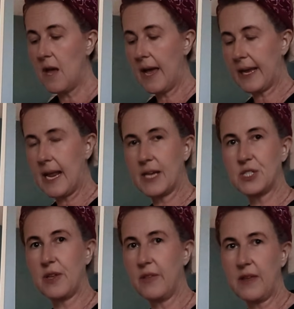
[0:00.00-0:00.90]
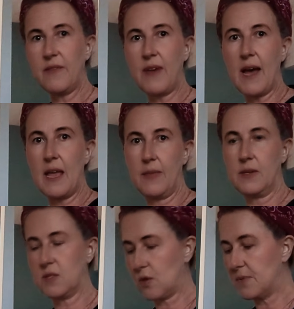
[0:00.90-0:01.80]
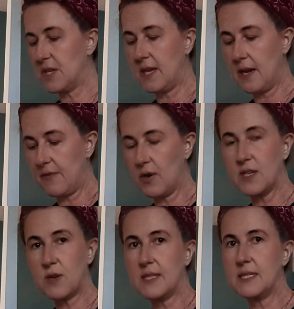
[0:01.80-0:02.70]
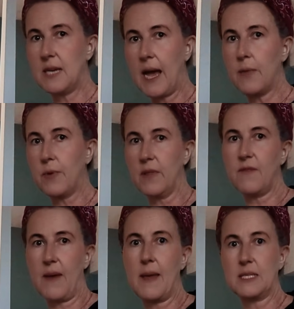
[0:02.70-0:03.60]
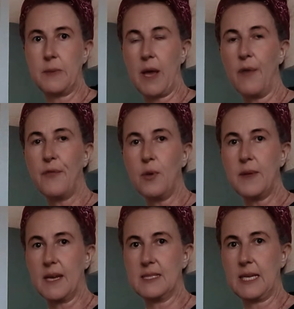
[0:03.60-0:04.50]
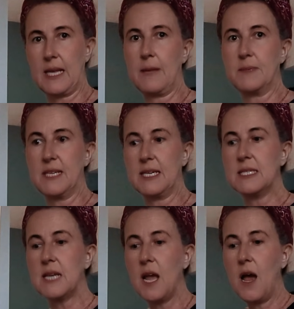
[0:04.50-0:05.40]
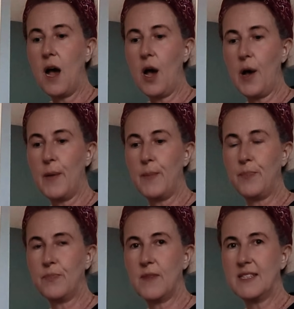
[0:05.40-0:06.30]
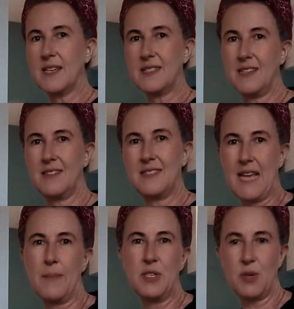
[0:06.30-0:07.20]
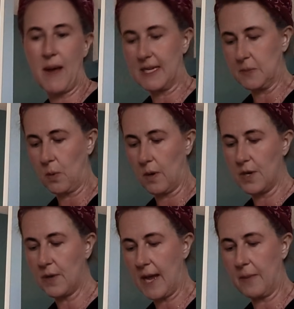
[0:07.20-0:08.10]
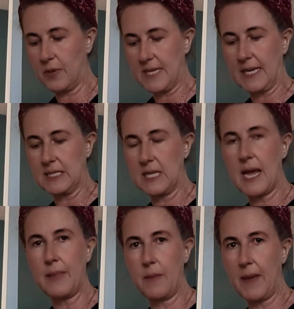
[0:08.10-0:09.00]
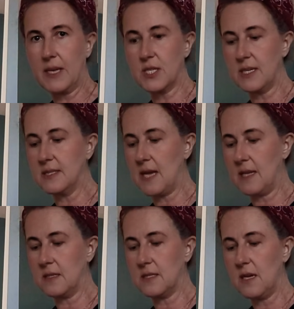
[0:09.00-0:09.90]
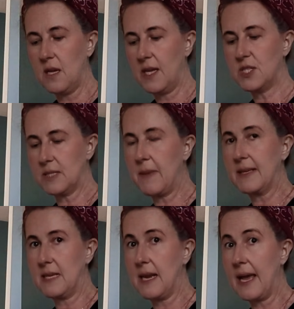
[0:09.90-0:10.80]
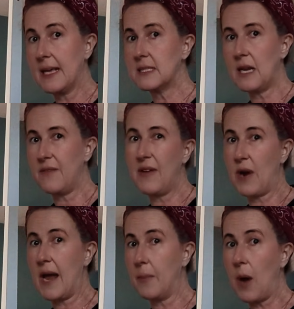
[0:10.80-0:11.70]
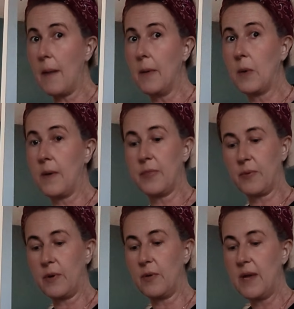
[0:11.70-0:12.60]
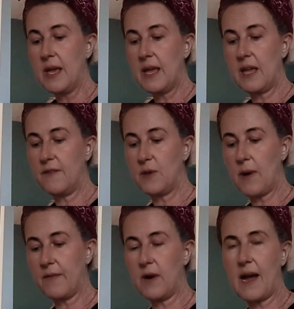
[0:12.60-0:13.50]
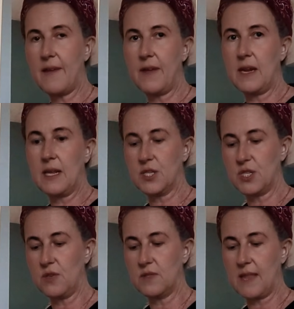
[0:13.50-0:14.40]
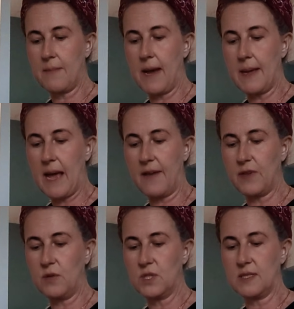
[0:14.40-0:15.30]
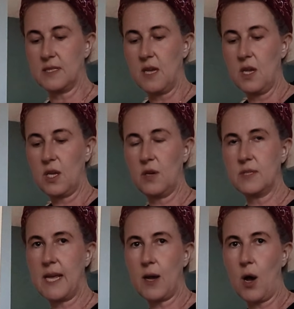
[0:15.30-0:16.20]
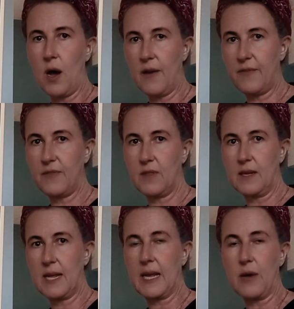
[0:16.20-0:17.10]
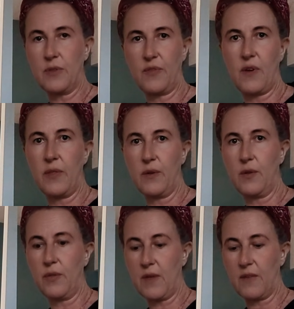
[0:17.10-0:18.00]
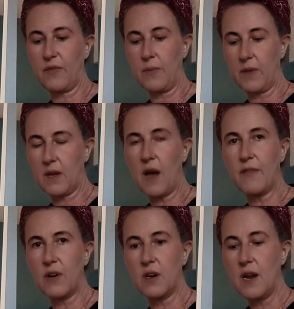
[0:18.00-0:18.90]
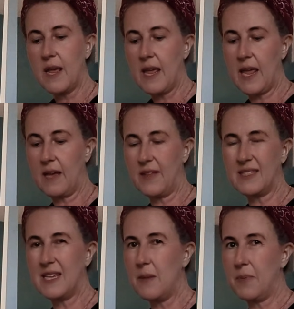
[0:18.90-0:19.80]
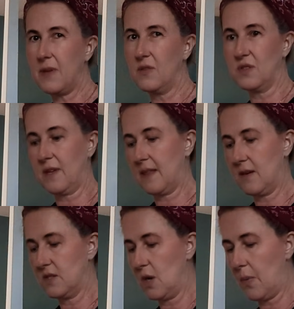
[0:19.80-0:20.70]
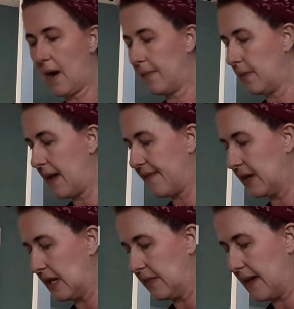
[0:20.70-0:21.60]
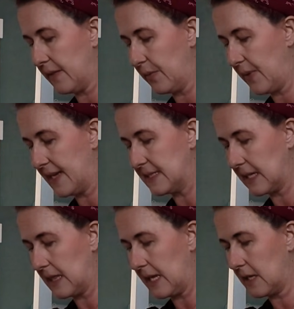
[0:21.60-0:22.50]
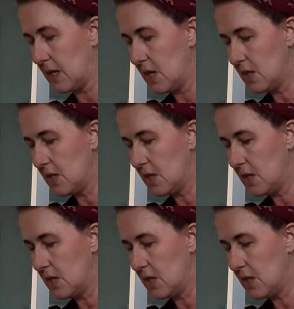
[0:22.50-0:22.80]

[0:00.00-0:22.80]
I can actually leave that in the description if you're interested. I really find that to be helpful because it keeps it doesn't damage your passport. You kind of protect the pages, and it just makes it nice. And I've never had a problem going through. If you ever have any issues, they might have you just, take out the front little thing from the cover, and that's it. But usually there's no problem having it in that little plastic thing.